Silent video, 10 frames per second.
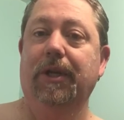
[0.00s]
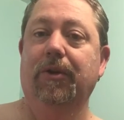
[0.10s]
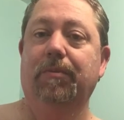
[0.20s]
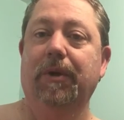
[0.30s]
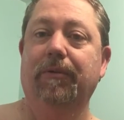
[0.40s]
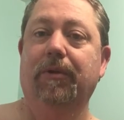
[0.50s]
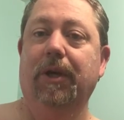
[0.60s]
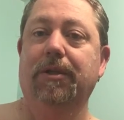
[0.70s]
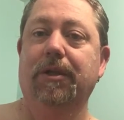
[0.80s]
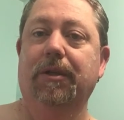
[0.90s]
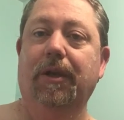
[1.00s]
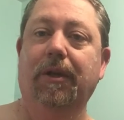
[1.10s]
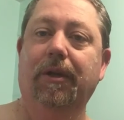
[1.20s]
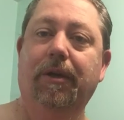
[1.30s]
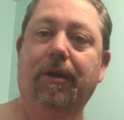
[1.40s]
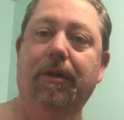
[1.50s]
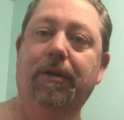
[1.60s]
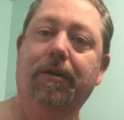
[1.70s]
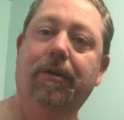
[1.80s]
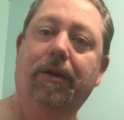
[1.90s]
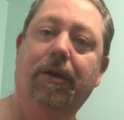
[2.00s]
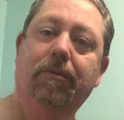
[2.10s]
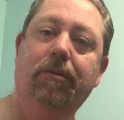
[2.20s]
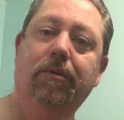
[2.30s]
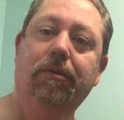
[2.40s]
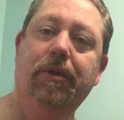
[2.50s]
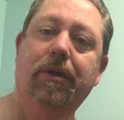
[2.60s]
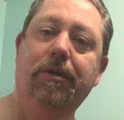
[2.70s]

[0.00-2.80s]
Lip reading: I hope you have a great Sunday, and I will